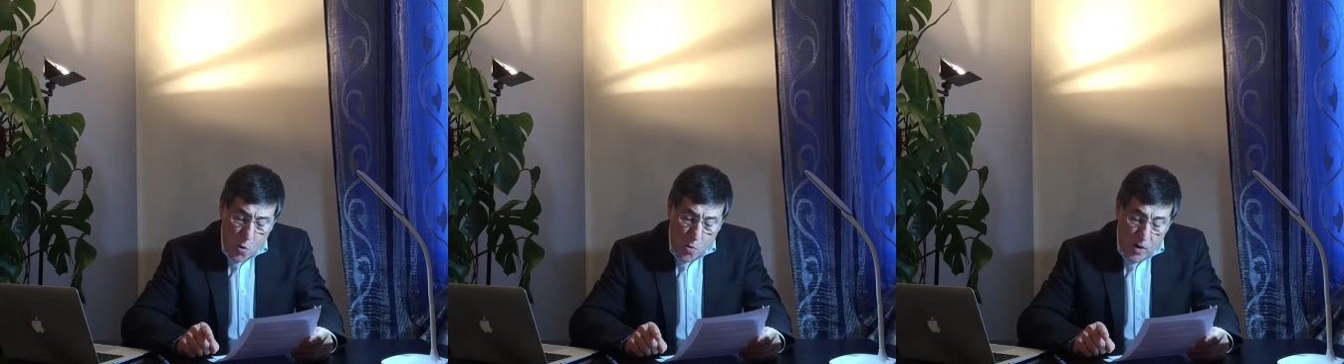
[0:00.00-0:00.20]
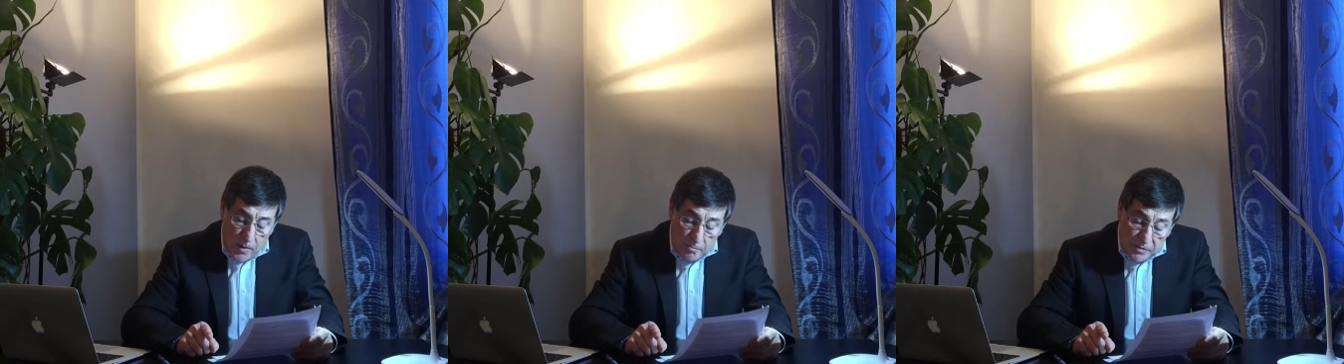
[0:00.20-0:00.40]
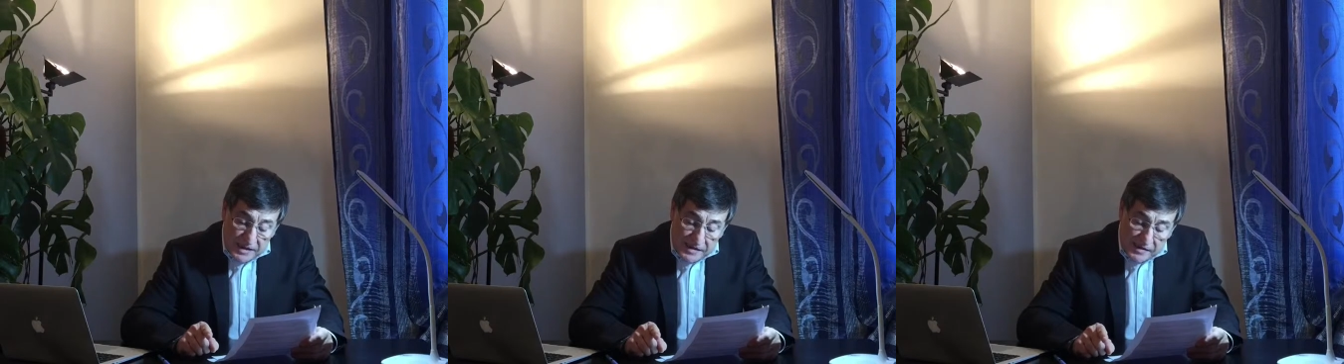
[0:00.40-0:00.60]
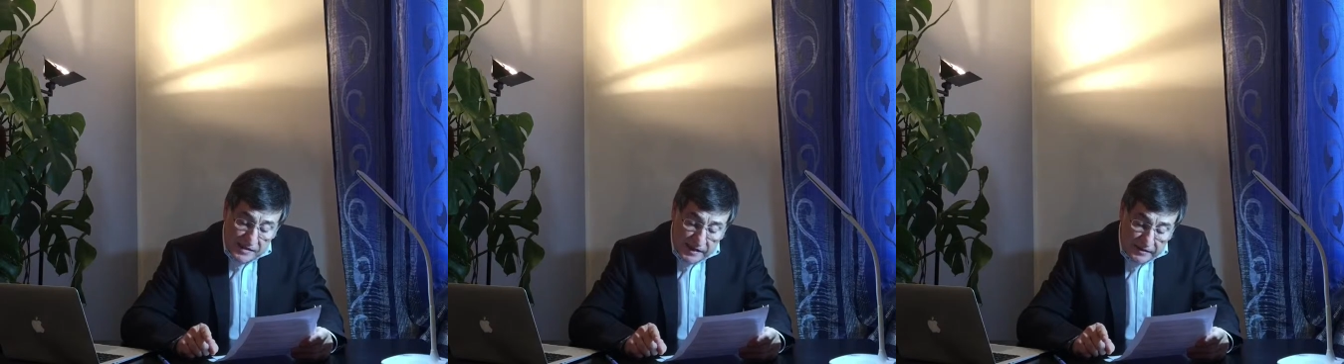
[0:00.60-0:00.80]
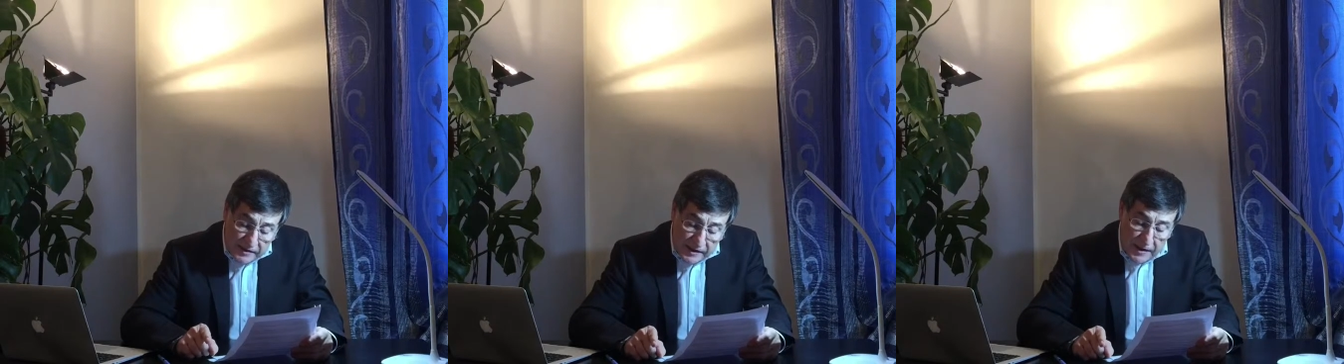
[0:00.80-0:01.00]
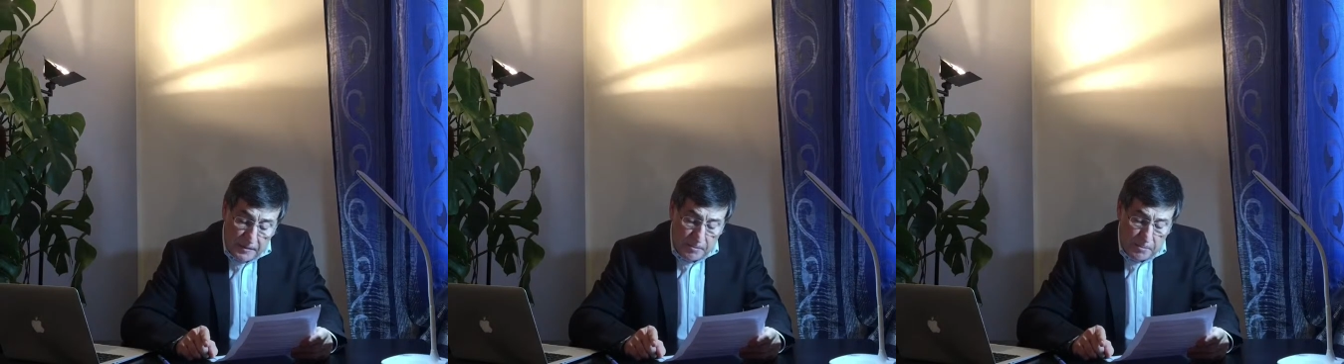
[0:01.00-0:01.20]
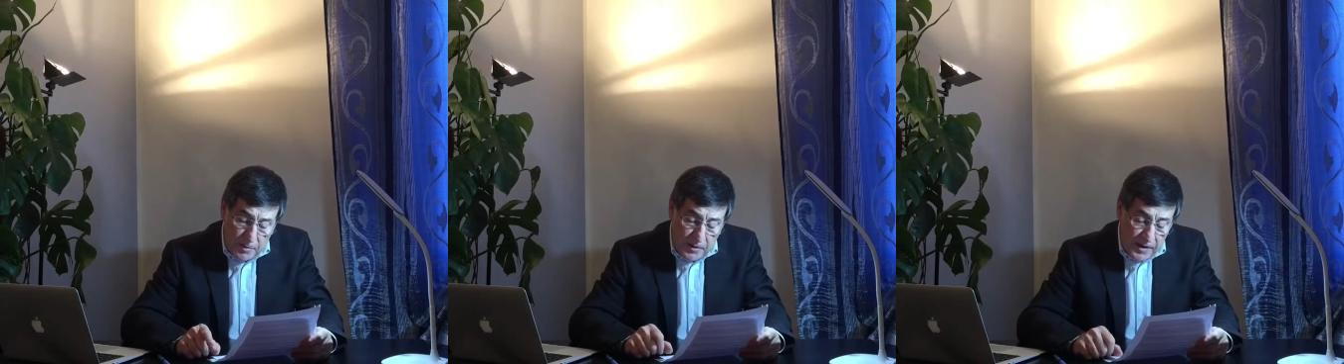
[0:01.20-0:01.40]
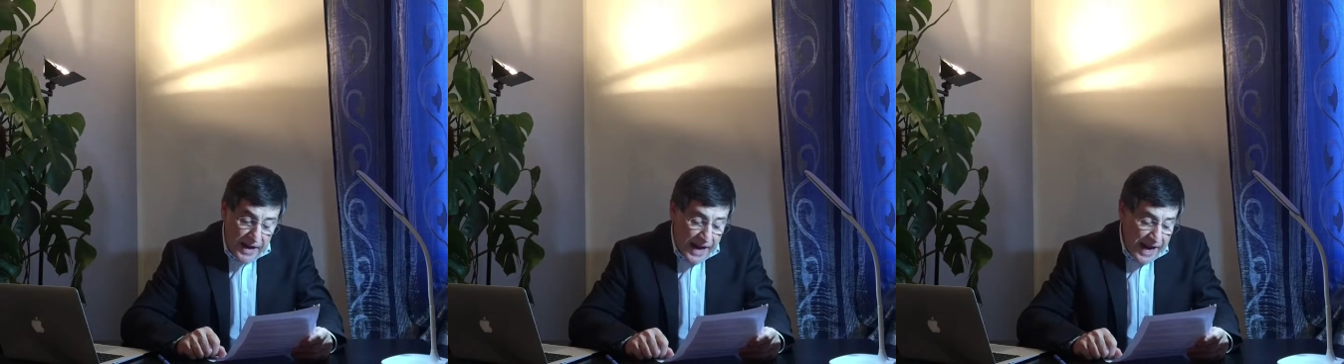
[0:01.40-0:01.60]
will be set up,
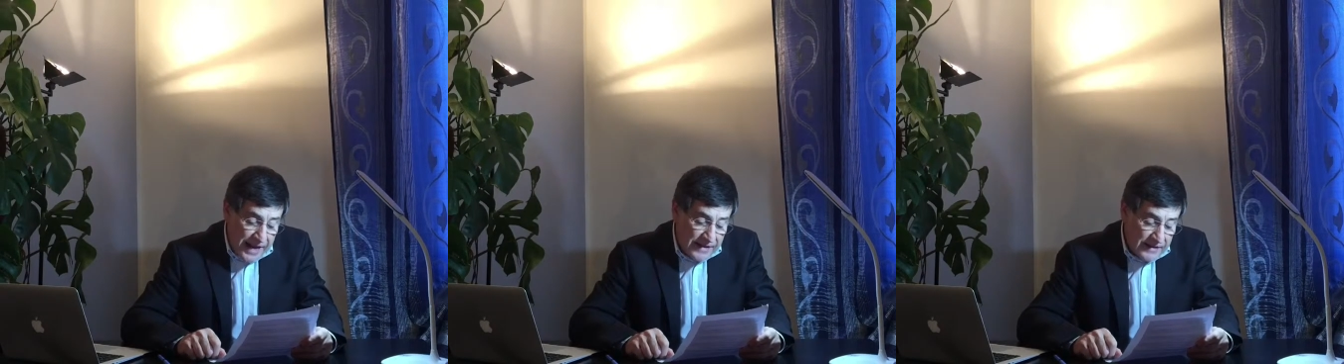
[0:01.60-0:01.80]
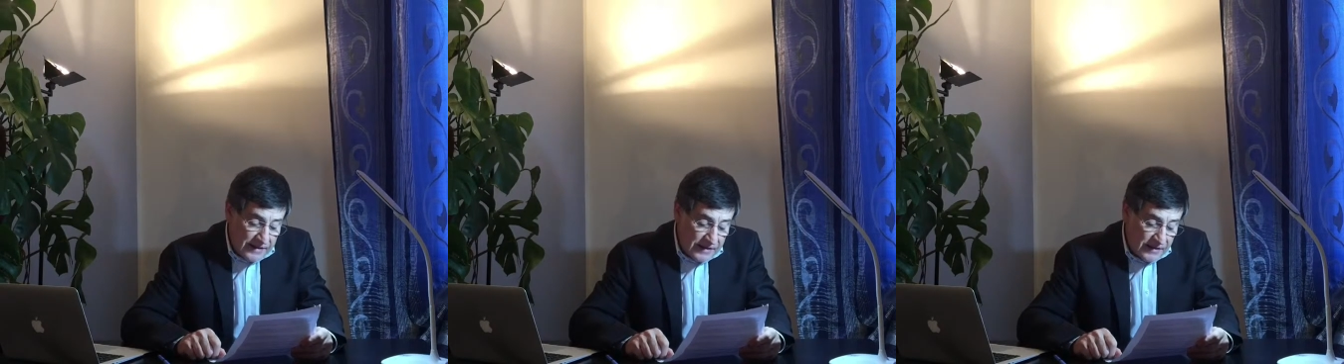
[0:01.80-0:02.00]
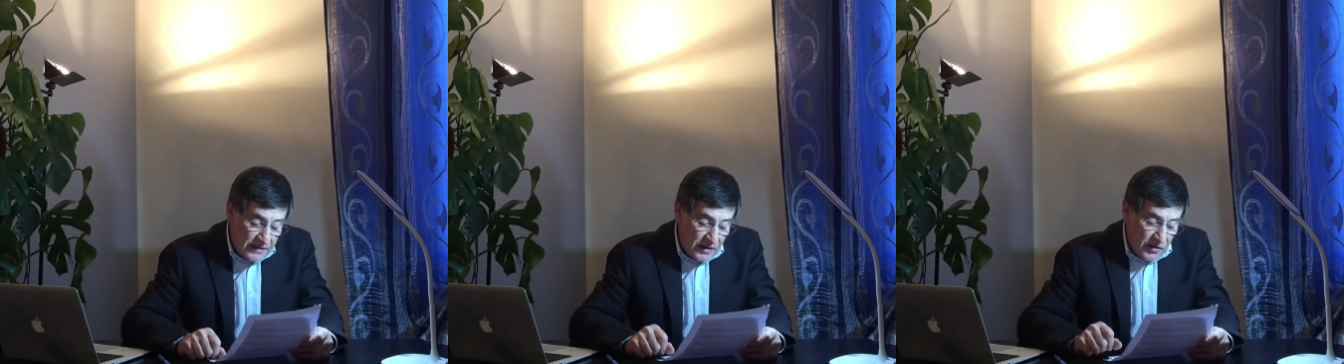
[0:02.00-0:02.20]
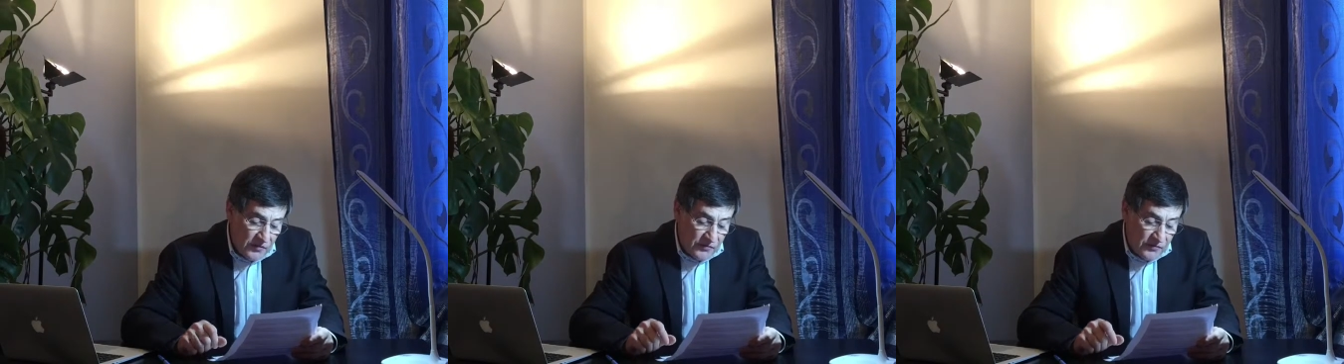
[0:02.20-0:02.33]
and